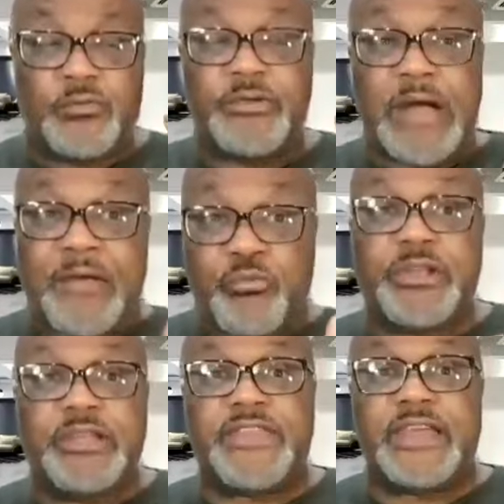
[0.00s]
We, I
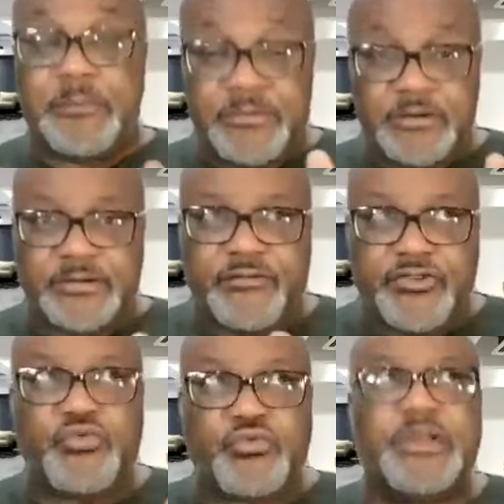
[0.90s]
really think, I'm serious. If
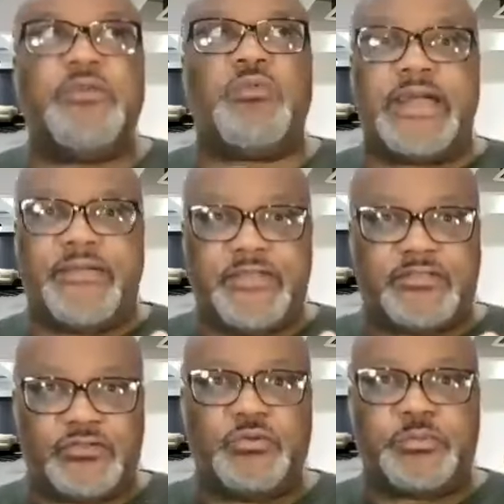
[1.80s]
you really want to have these
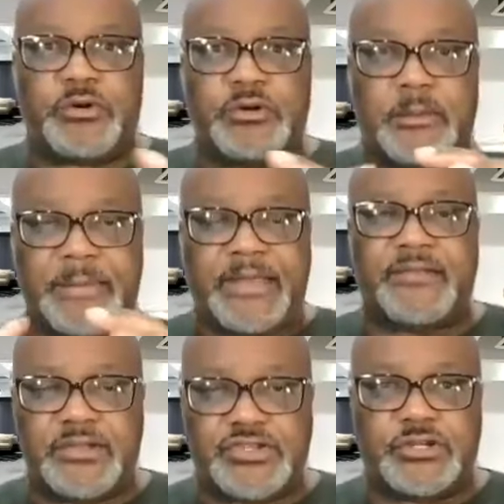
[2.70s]
super
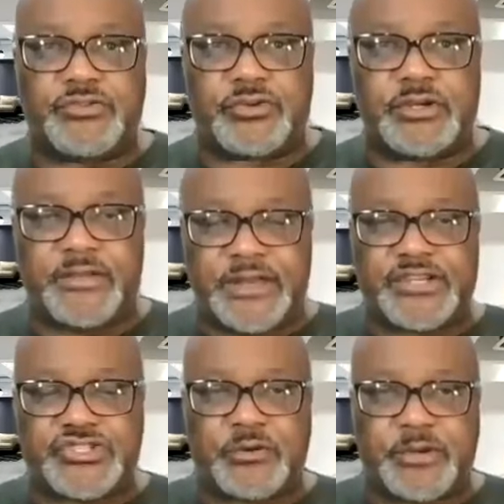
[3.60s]
amazing children in the
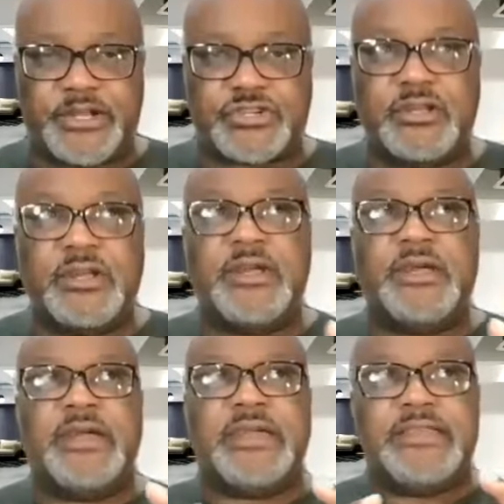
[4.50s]
next generation,
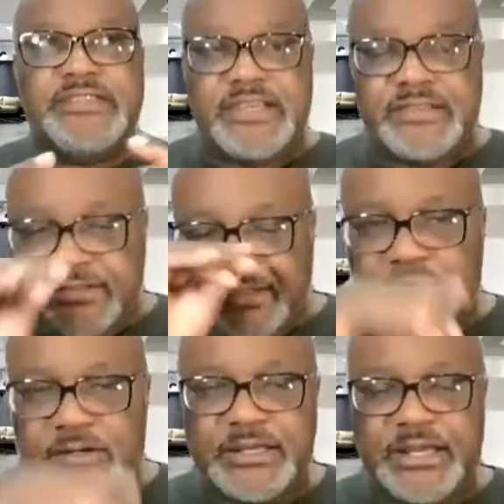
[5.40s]
just
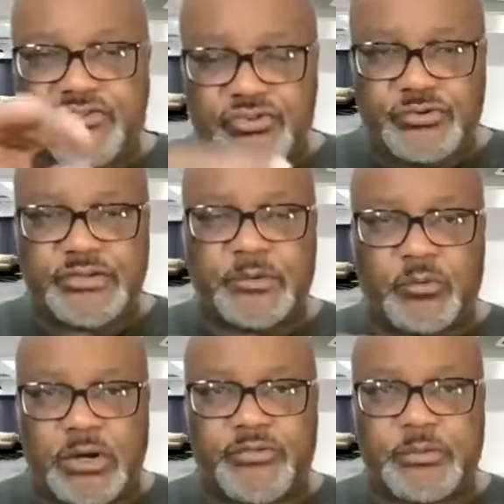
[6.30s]
subtly introduce them to
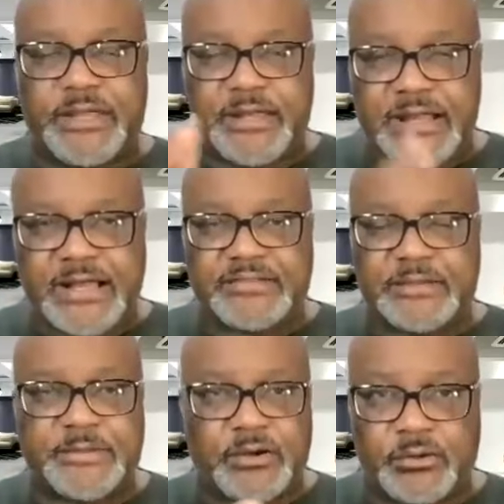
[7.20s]
wealth related
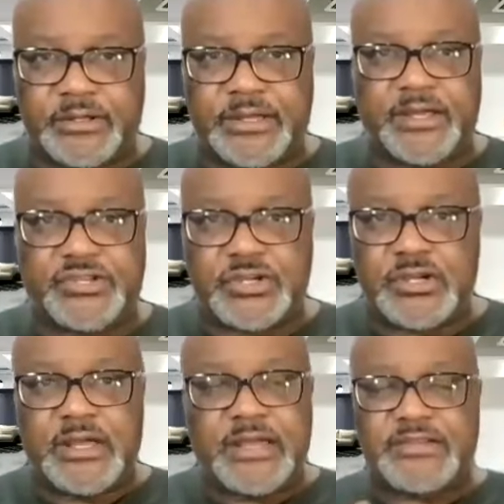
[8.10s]
concepts at an early age
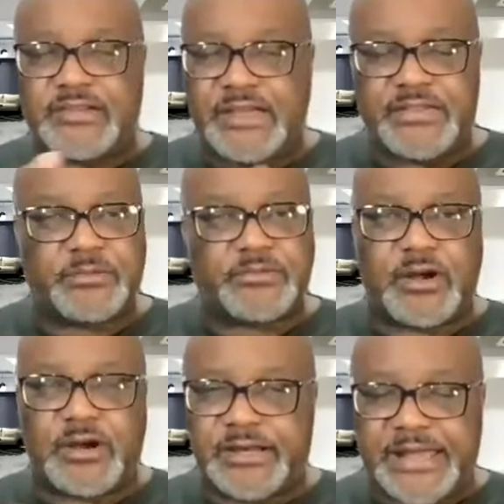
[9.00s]
and just get them
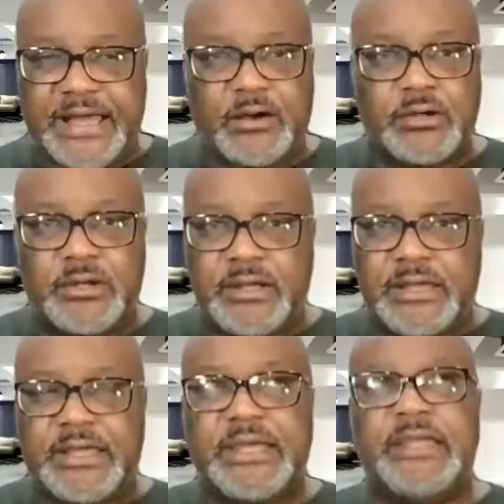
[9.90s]
started now
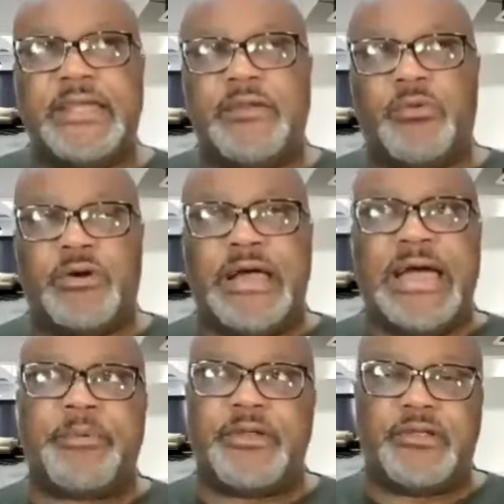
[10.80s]
it, and what'll
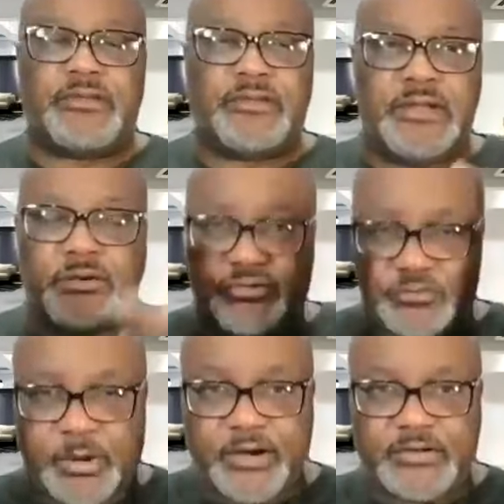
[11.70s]
happen is it'll
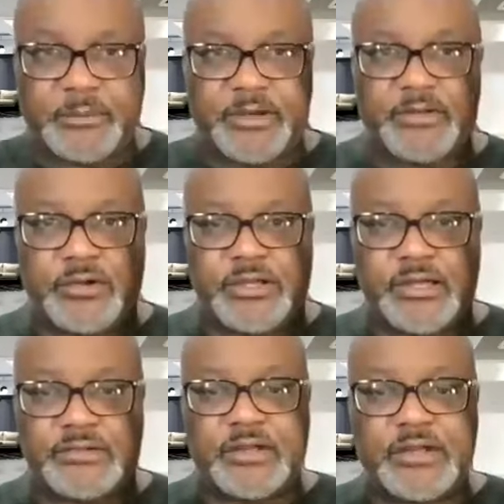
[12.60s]
spark something in your
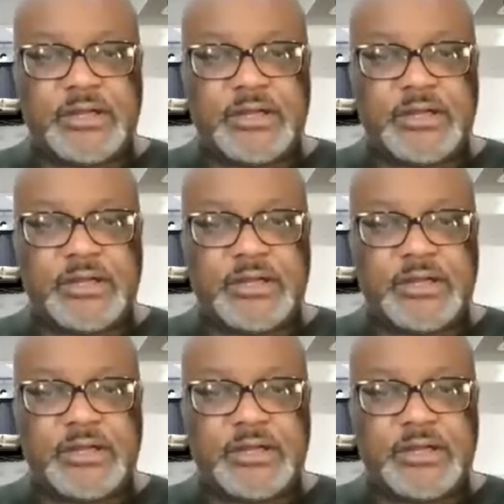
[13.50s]
kids